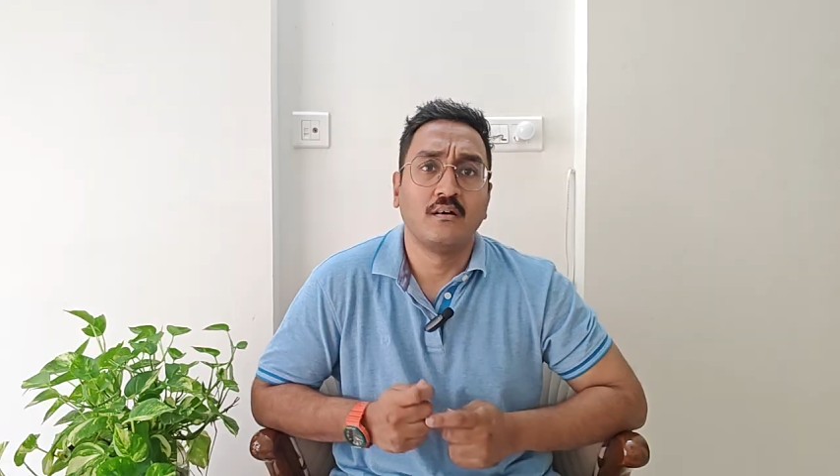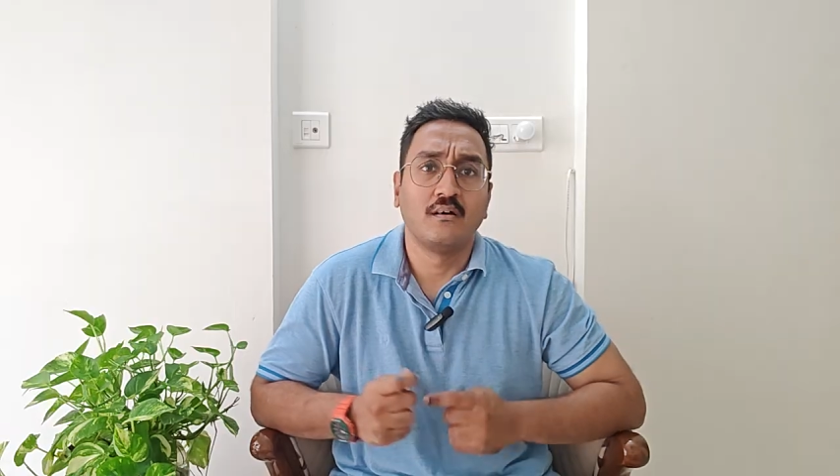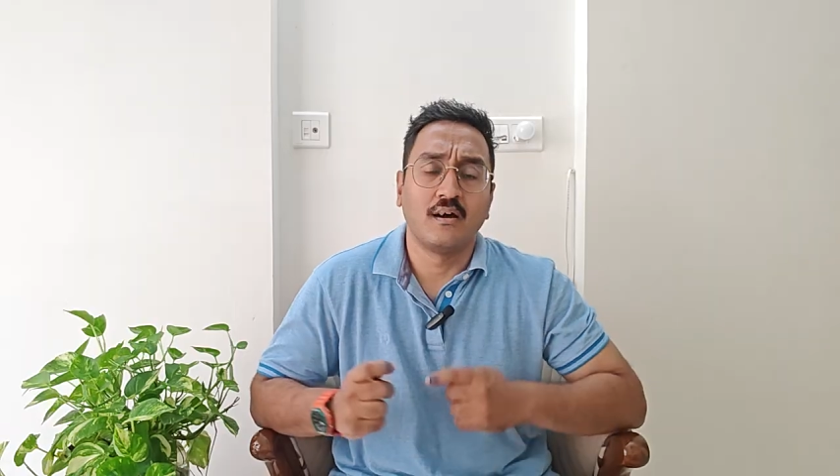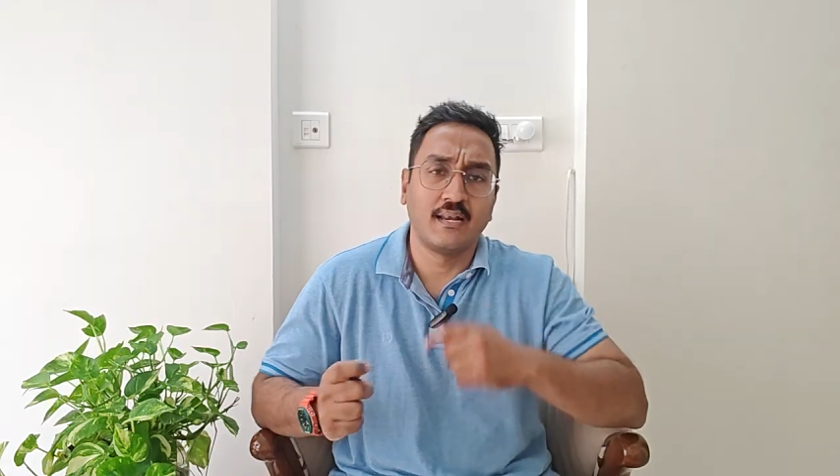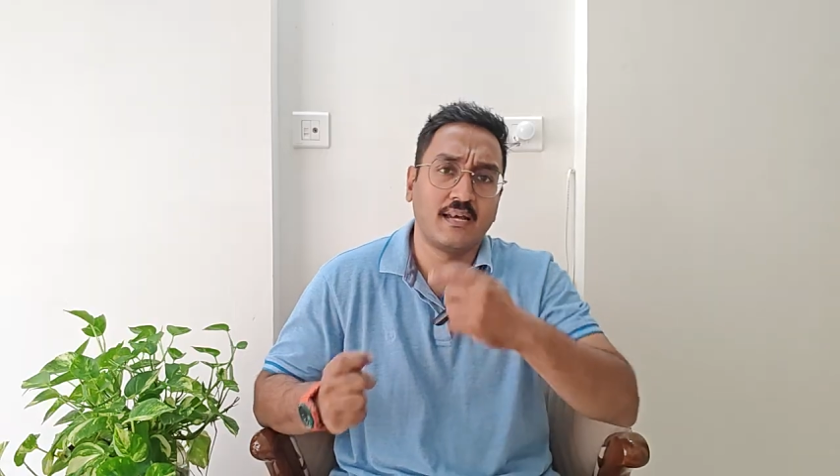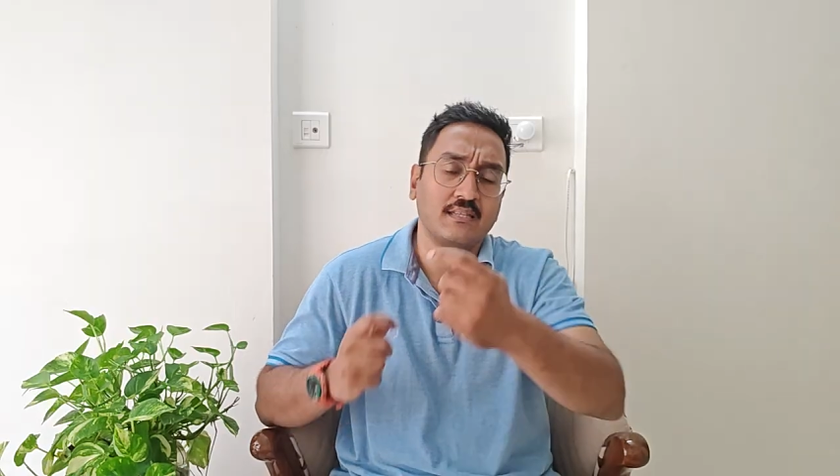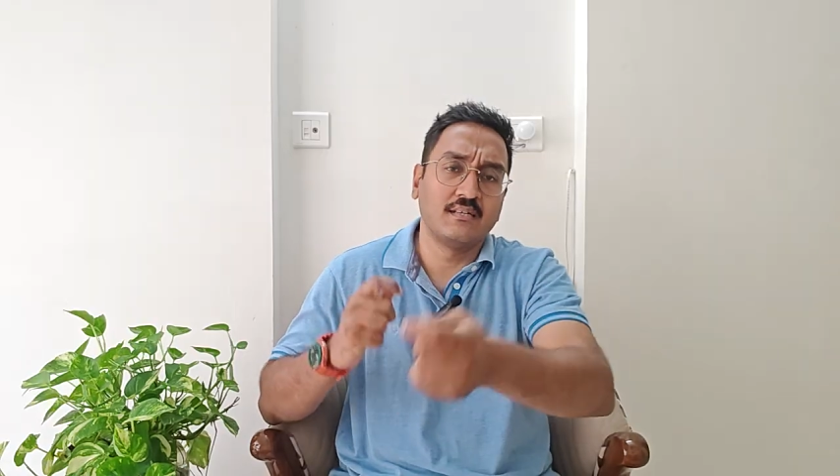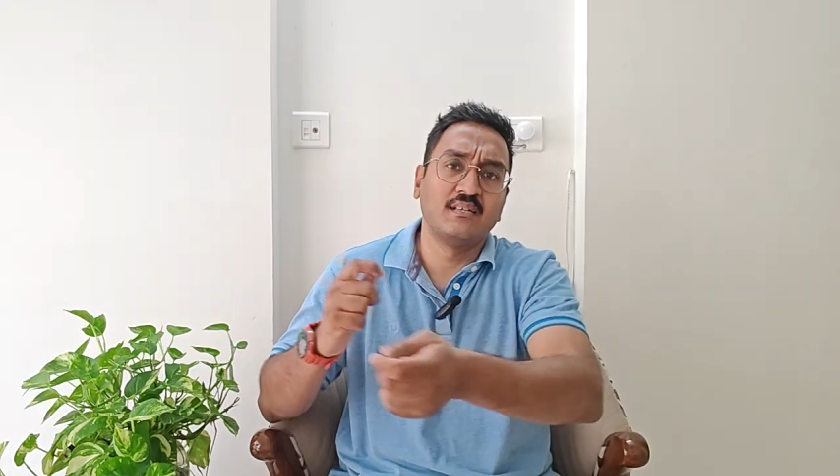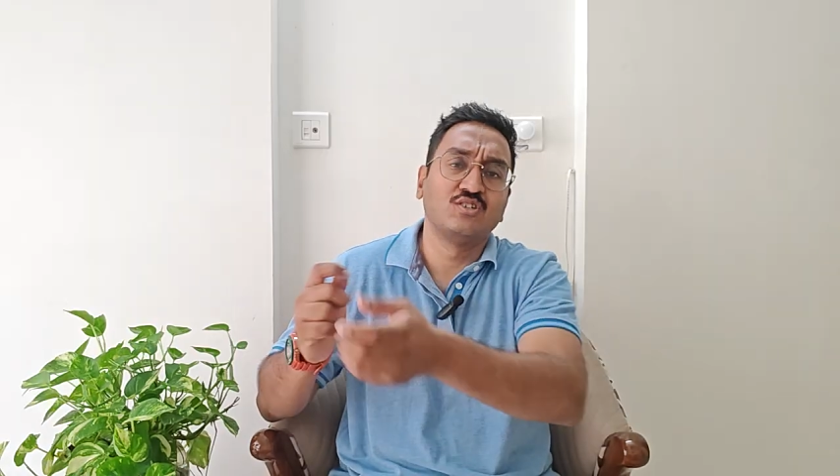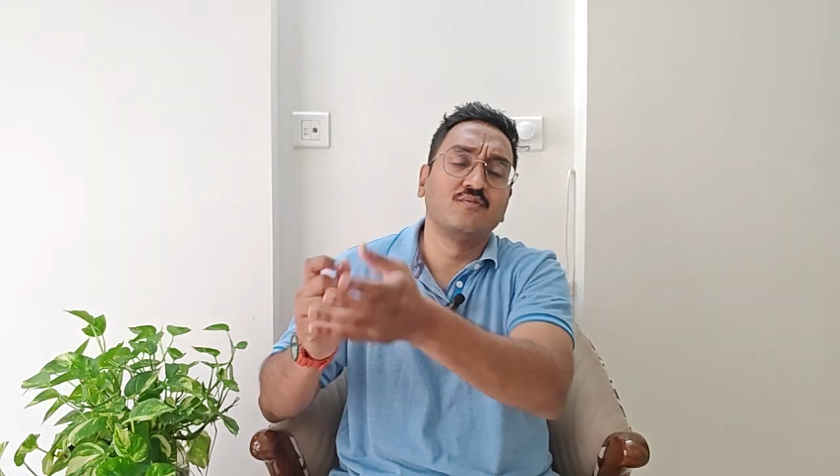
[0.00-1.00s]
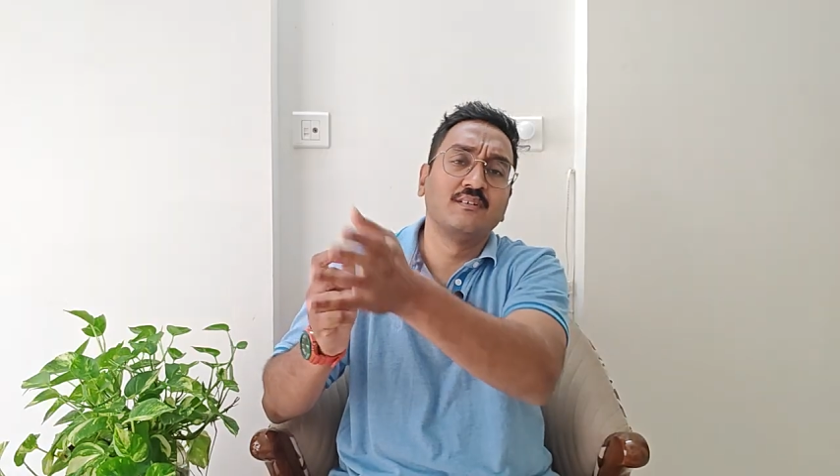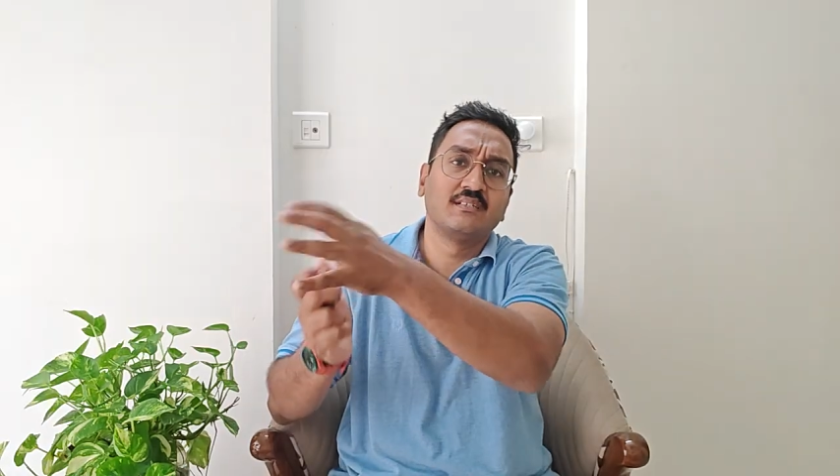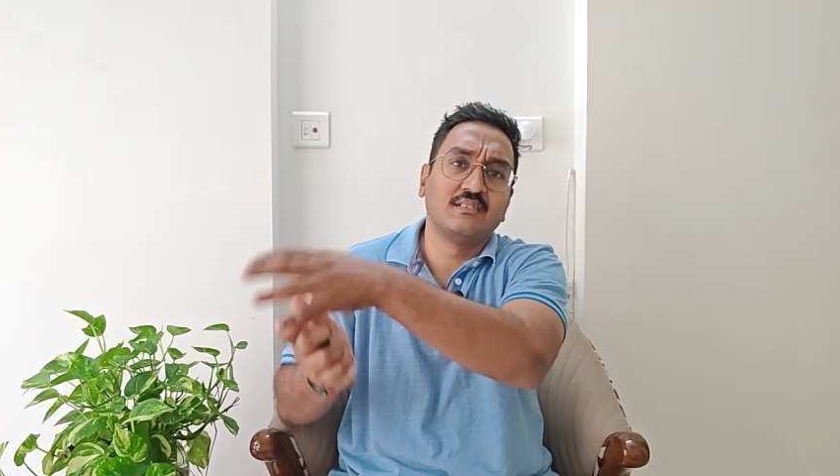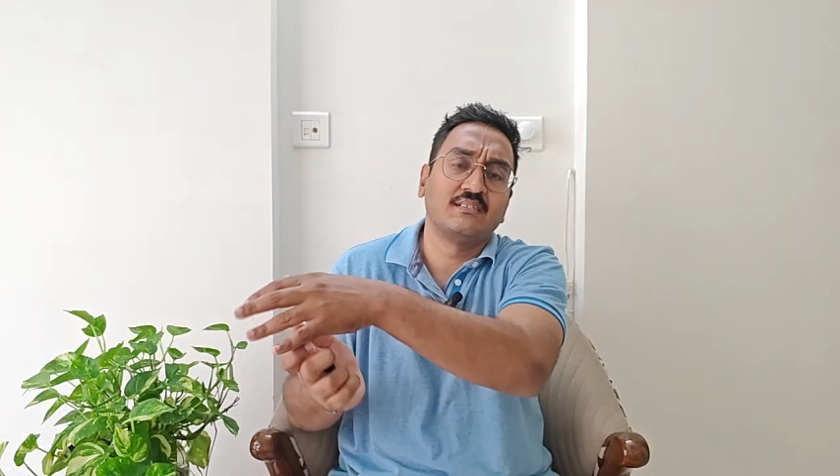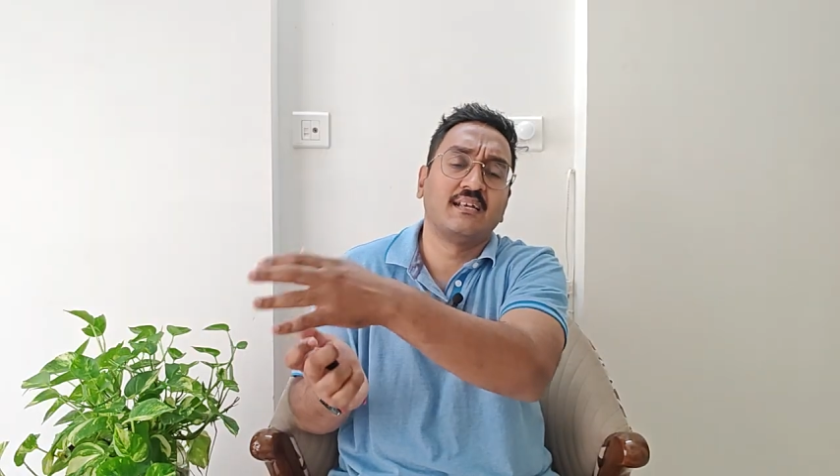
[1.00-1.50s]
Another ratio,
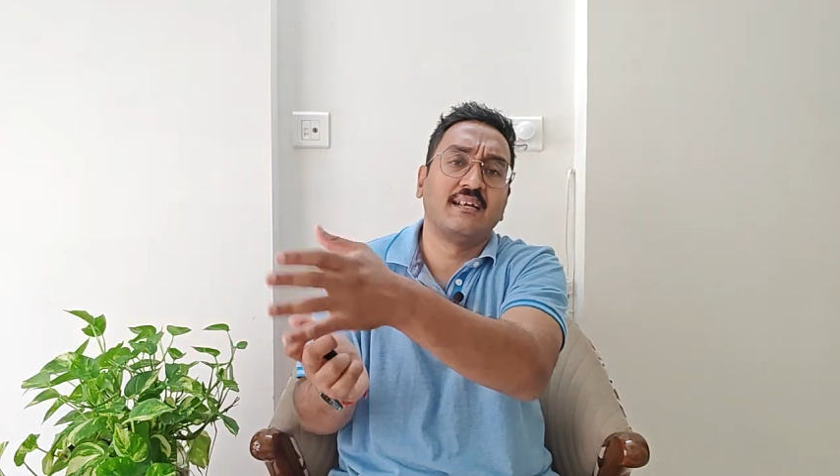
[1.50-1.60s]
which is just